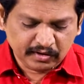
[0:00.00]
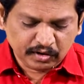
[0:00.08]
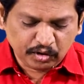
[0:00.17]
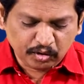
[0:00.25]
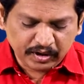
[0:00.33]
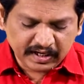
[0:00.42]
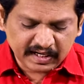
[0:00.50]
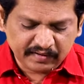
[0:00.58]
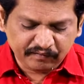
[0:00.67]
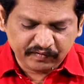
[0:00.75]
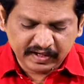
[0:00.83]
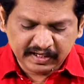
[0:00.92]
Knowing and
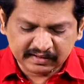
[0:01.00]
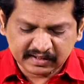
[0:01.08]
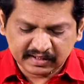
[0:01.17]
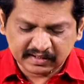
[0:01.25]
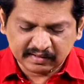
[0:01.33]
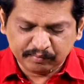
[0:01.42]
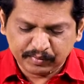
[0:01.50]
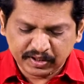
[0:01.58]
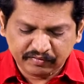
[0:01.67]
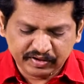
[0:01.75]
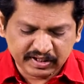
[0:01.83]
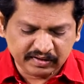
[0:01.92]
feeling that
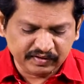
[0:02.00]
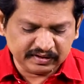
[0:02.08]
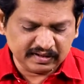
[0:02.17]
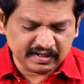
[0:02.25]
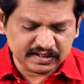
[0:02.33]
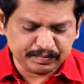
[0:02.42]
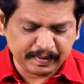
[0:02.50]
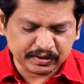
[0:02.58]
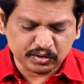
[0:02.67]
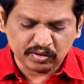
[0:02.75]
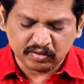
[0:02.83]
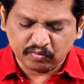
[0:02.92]
brevity with respect
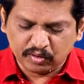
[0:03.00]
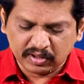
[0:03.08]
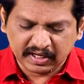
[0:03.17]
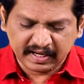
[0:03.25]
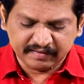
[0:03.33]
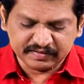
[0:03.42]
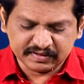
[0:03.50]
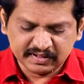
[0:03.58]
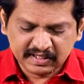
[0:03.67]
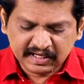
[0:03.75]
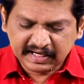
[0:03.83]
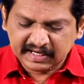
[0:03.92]
to our own lives,
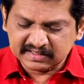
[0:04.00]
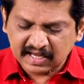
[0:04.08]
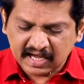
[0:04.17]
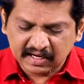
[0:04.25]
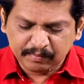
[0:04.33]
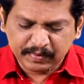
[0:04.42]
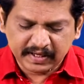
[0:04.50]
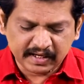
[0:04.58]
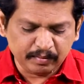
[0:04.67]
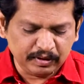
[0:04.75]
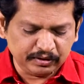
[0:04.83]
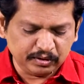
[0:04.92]
it is
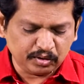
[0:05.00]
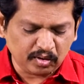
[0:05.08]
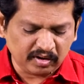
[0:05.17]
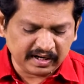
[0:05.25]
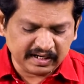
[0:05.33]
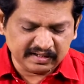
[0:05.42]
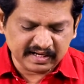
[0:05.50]
unbearable to tolerate